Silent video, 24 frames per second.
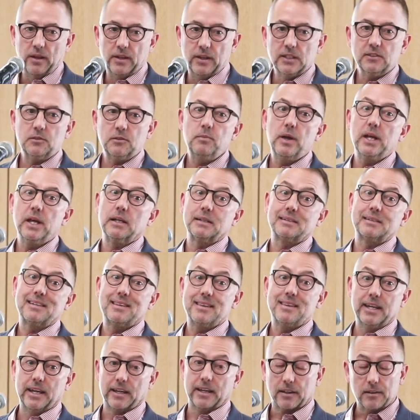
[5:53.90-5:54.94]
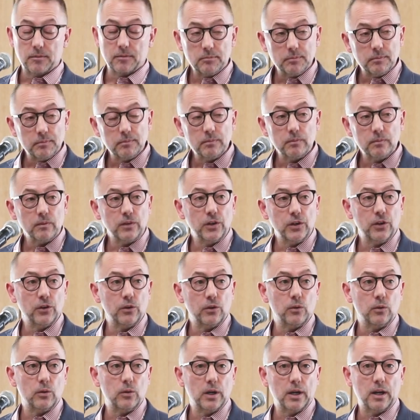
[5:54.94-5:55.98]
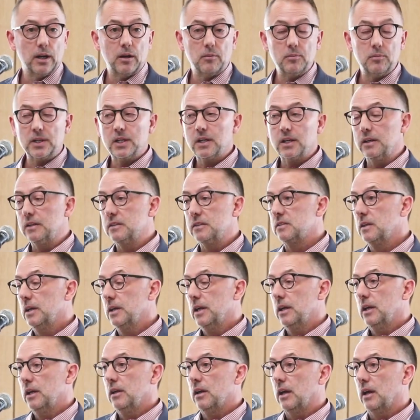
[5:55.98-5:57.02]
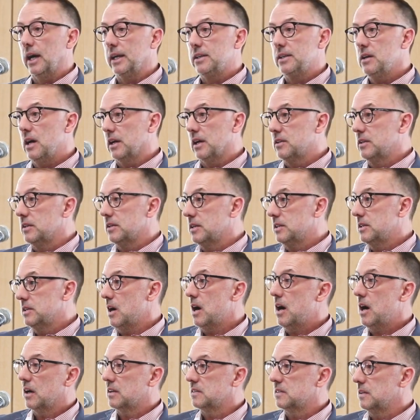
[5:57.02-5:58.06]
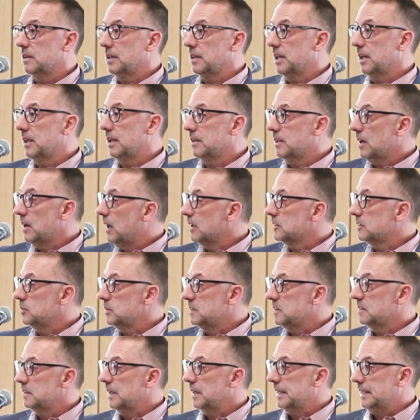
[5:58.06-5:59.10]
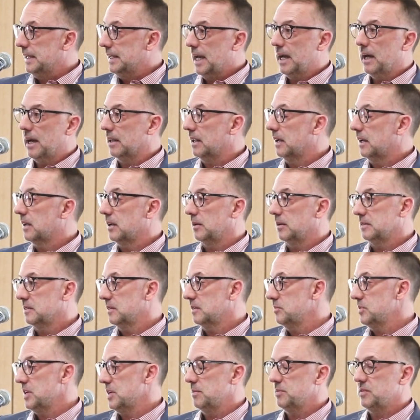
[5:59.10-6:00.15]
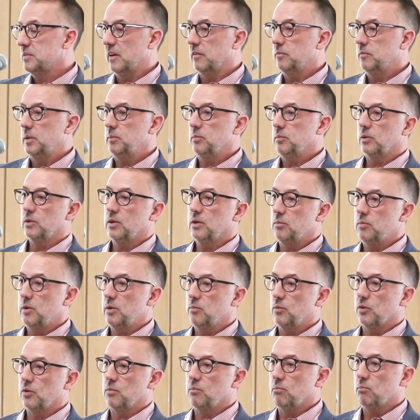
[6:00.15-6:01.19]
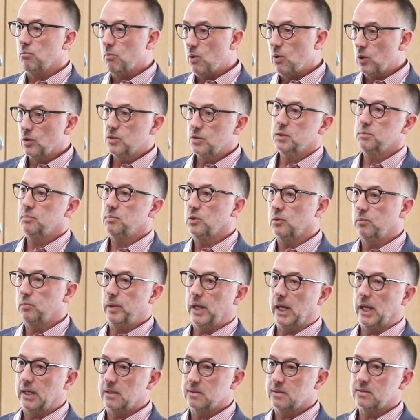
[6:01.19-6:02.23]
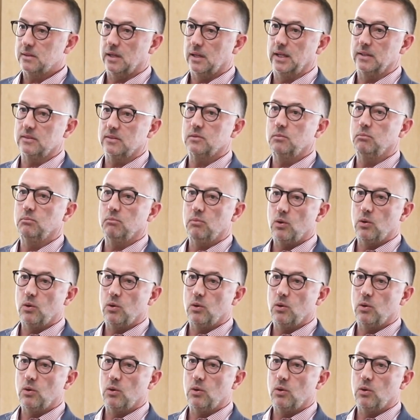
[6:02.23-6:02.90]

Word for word: And this made us think, you know, uh, because I talked to the docs, and then the docs would say, yeah, like I sometimes have people come in with multiple pain sites,